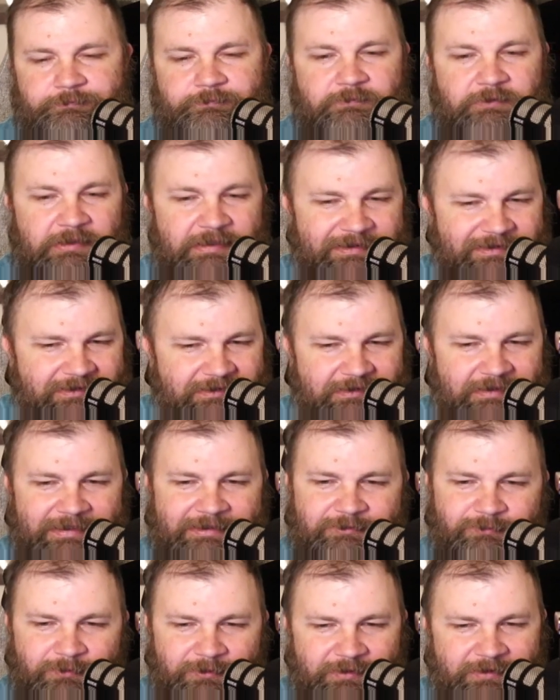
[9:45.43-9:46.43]
This is
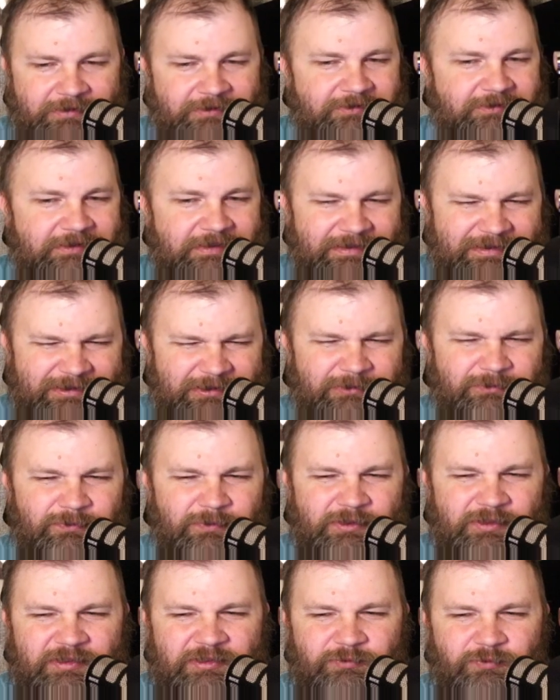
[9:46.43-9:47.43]
what
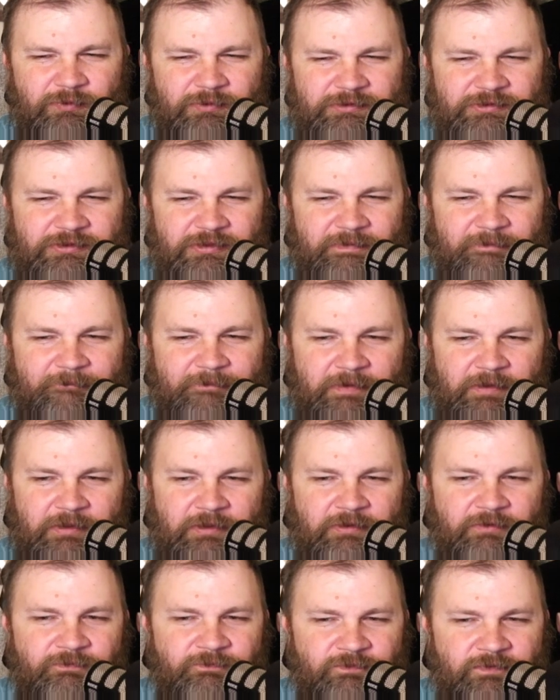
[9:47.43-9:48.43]
this one
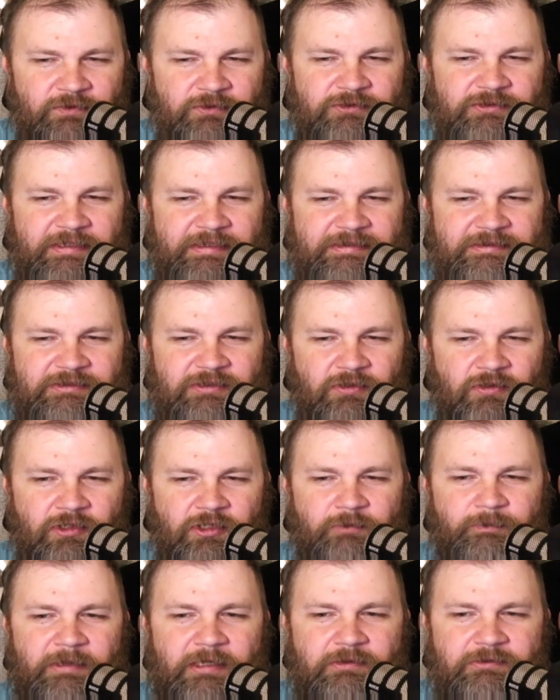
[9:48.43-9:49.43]
feels like. It's all
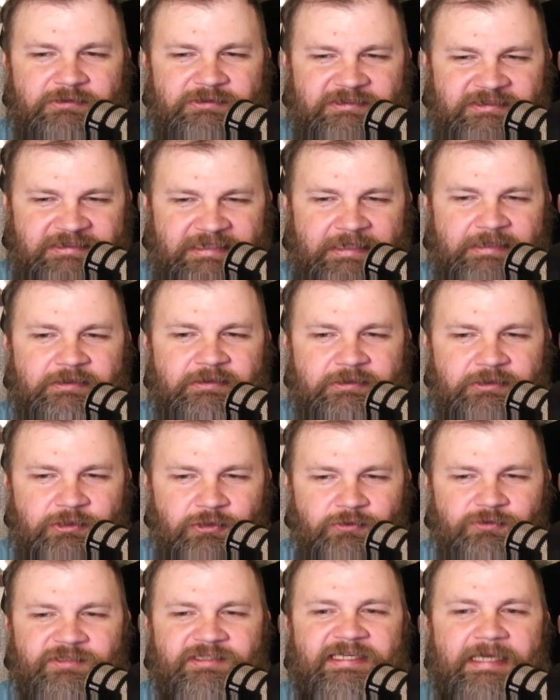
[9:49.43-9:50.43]
about cycling
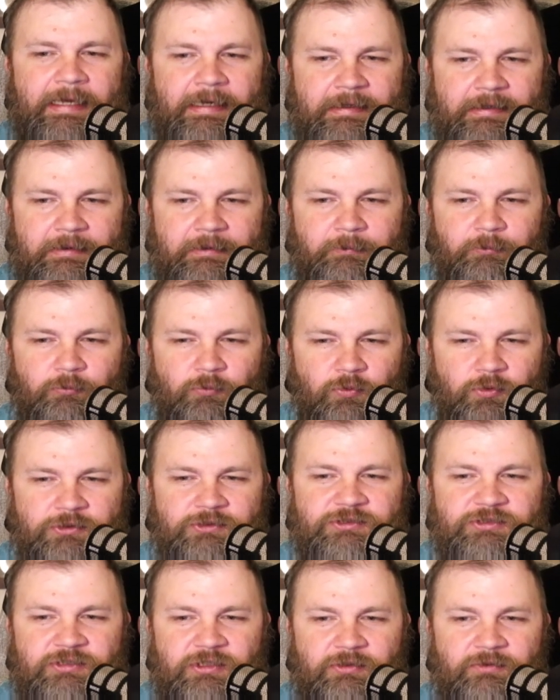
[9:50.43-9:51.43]
your deck more
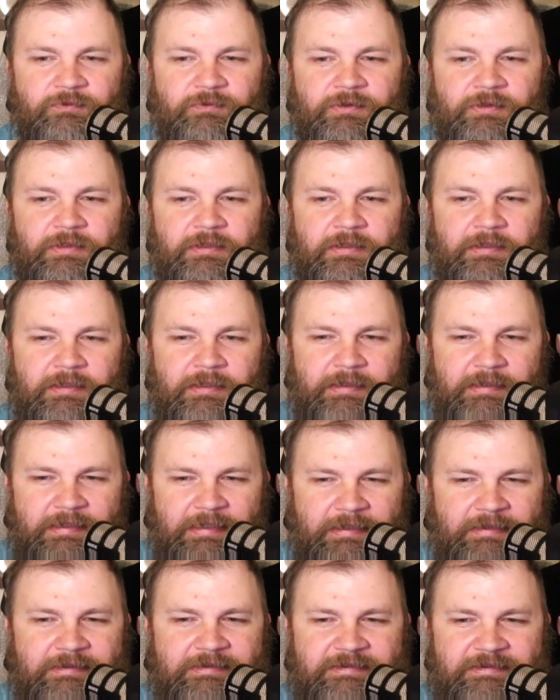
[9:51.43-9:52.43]
so.
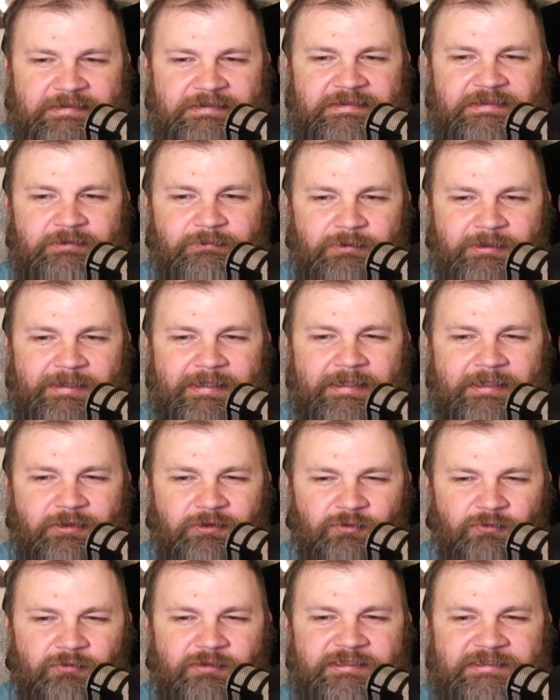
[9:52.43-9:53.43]
Kind of to see what kind of
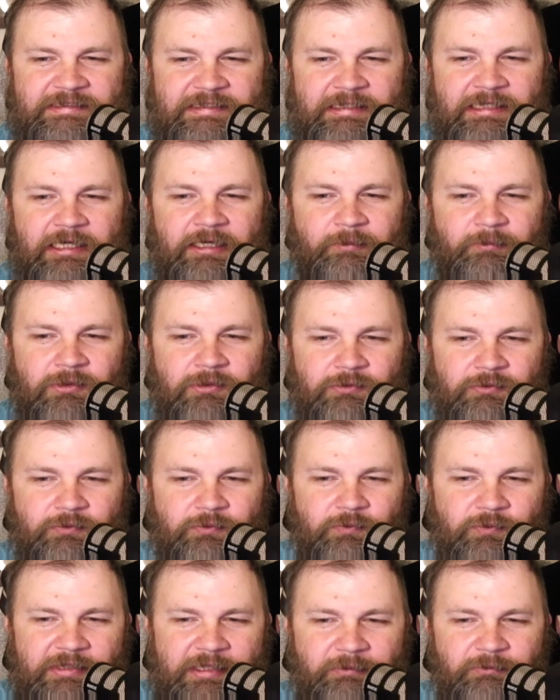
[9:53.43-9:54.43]
crazy combo
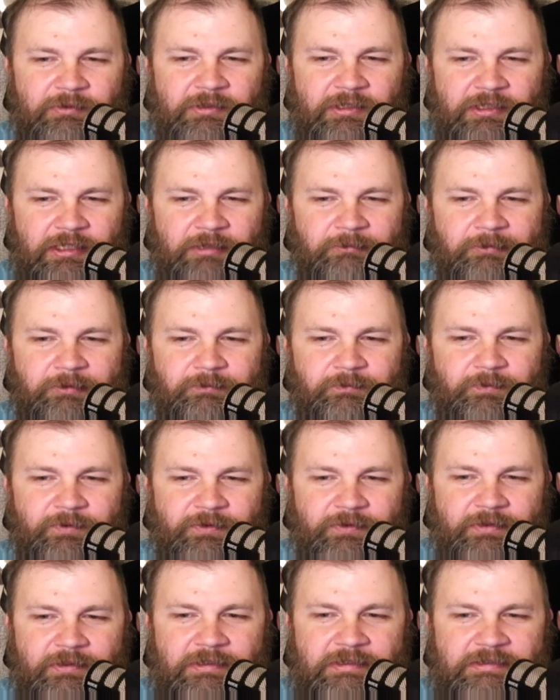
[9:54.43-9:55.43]
that we can come up with
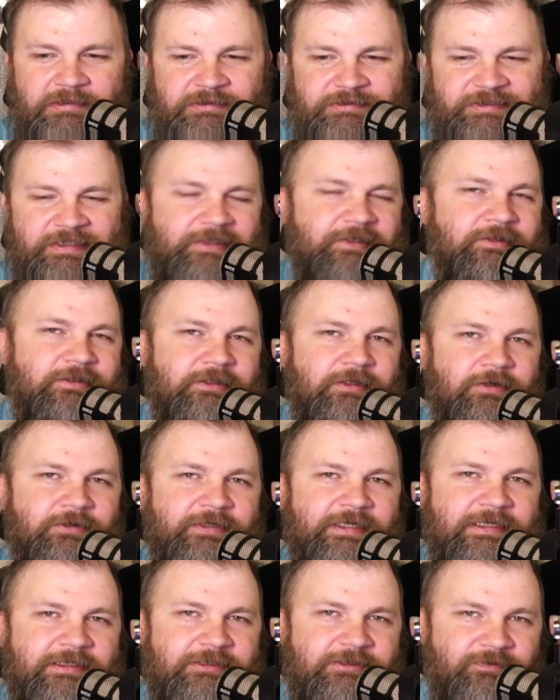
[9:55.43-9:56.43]
cycling our
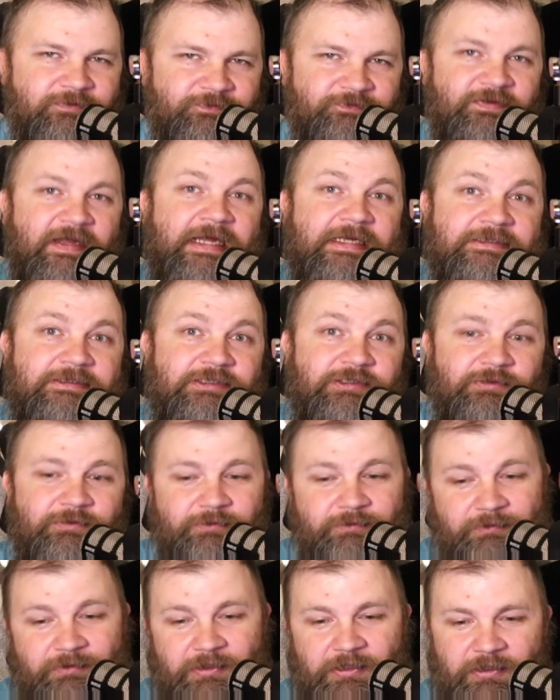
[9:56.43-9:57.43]
decks faster,
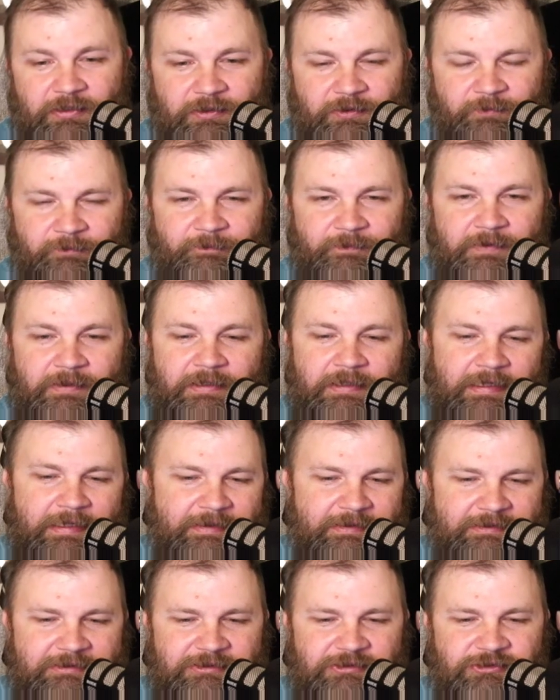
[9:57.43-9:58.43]
you know. And
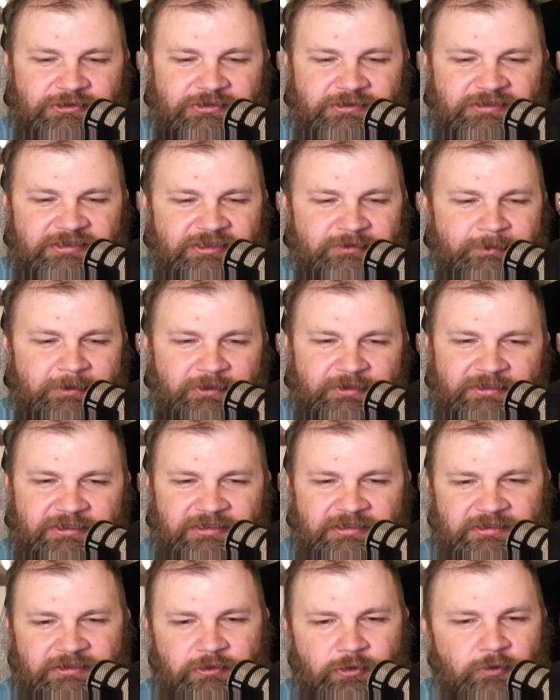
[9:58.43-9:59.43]
this is just a spell. This
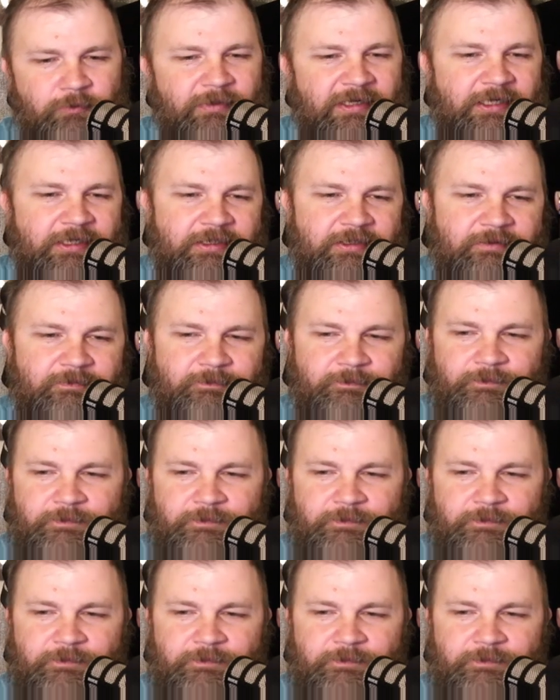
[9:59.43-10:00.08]
is no body.